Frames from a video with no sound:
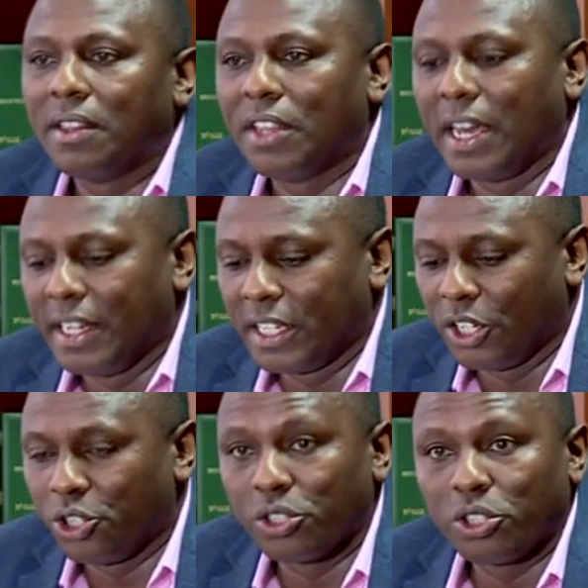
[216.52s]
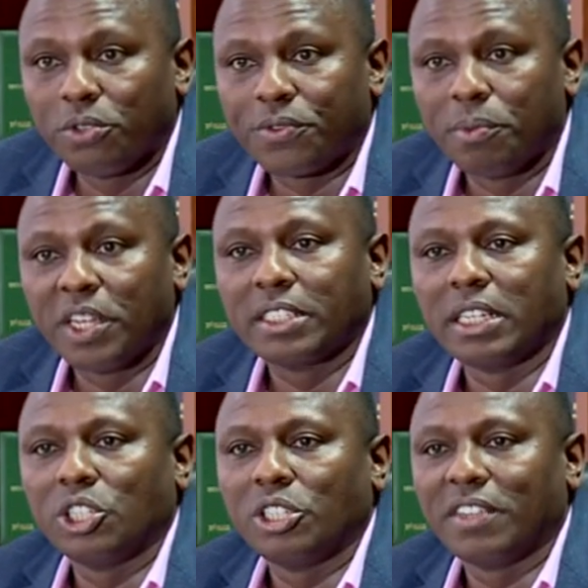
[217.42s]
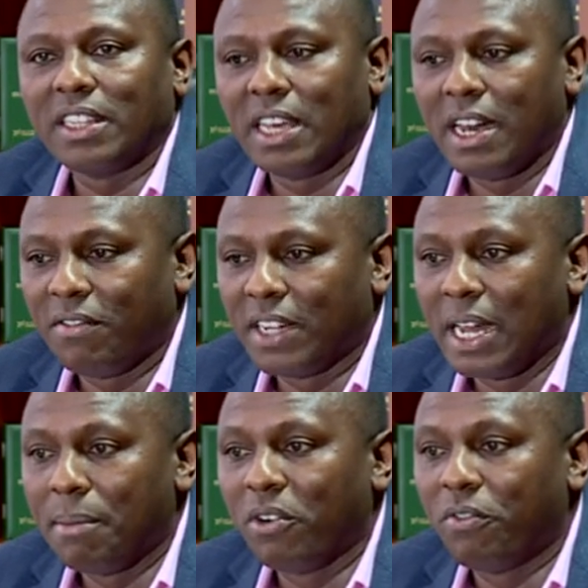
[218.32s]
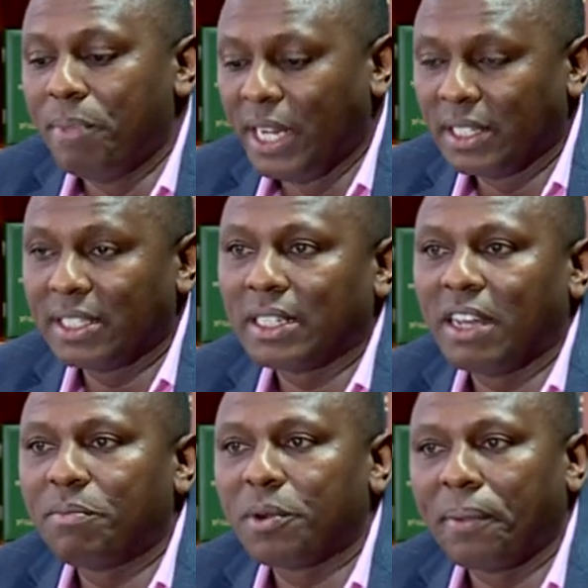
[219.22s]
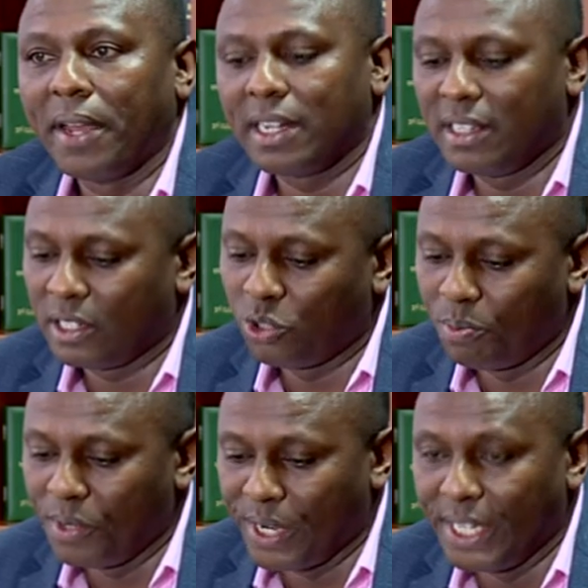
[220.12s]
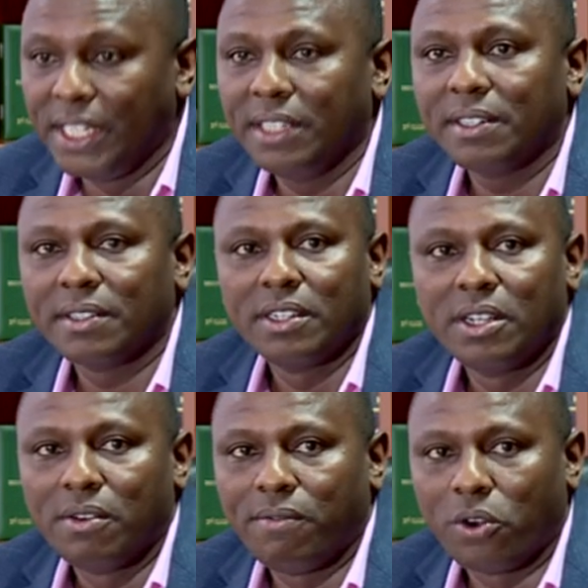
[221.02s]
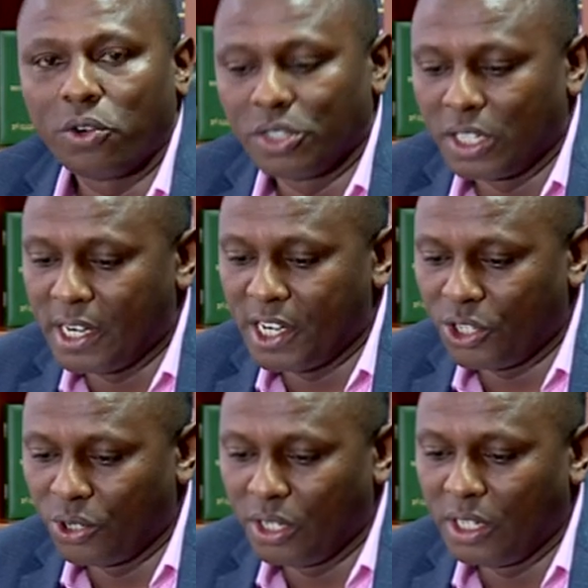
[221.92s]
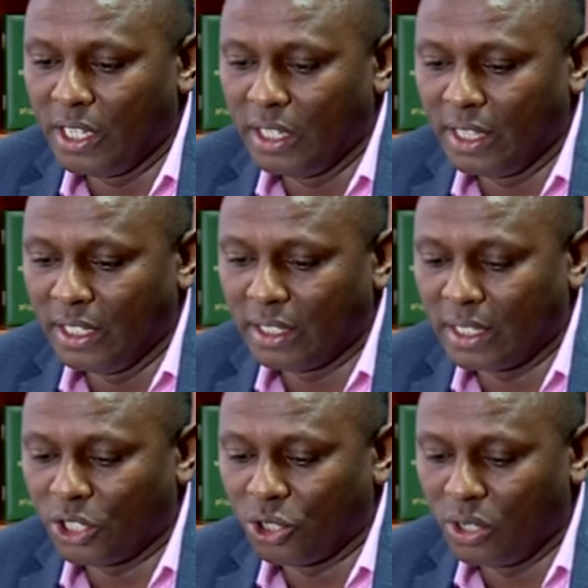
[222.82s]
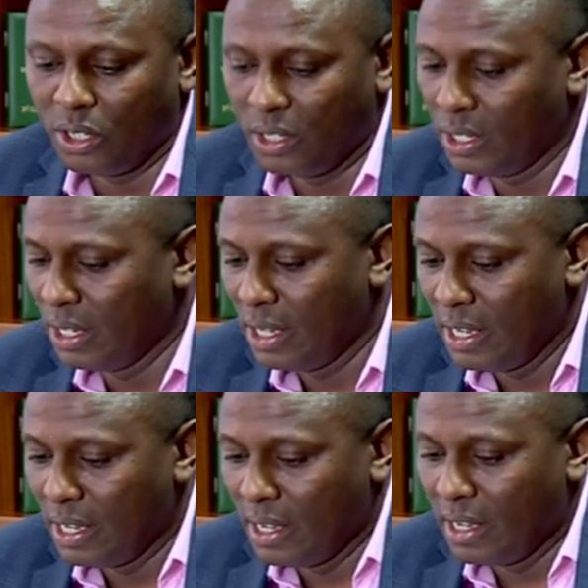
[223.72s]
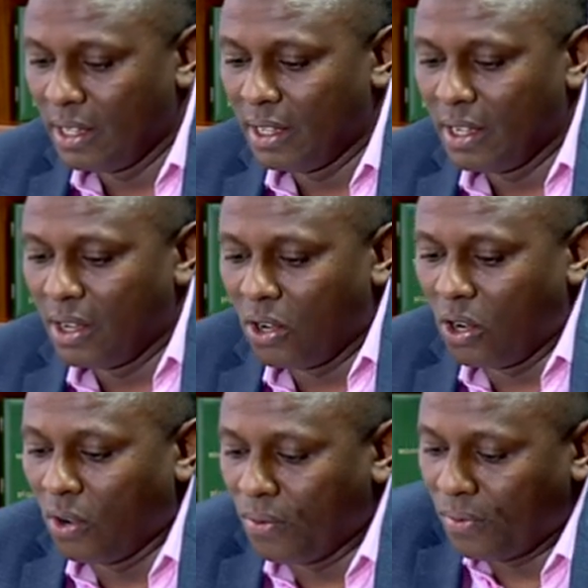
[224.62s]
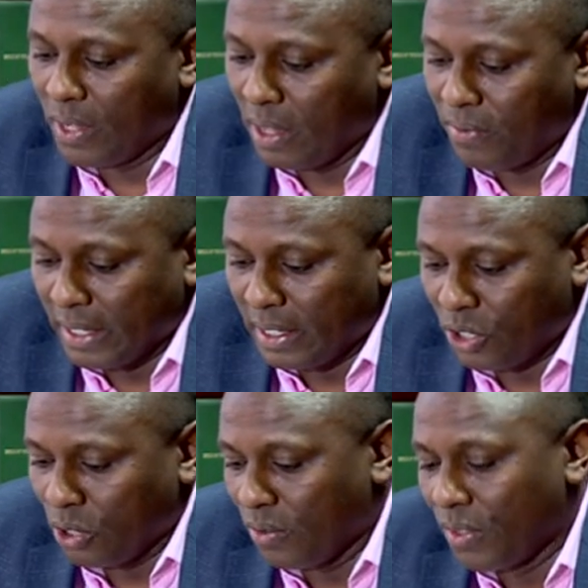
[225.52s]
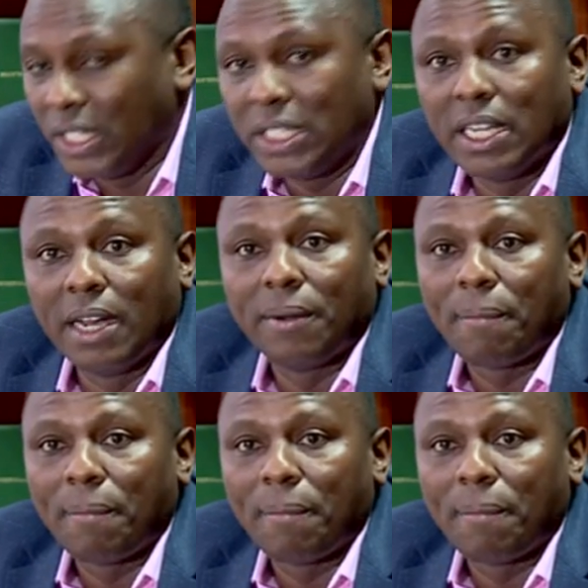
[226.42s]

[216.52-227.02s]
There are indications also from the executive that they have a number of bills that are prepared that will be ready for consideration in this session of uh, the first session of this year.